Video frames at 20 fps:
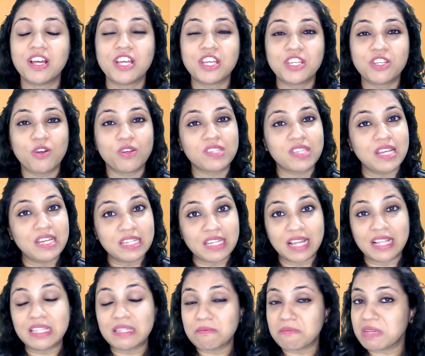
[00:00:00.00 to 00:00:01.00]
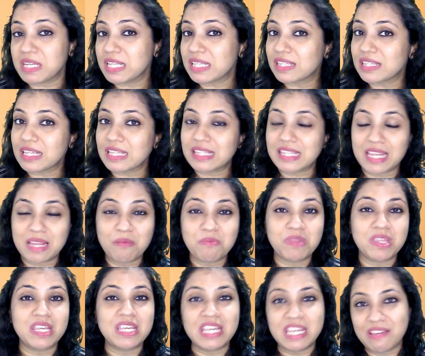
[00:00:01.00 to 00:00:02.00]
Your sentence means the same
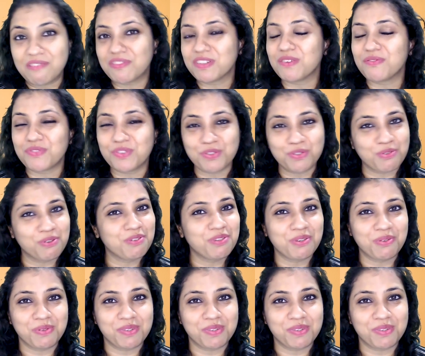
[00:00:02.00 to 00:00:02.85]
thing even if you don't use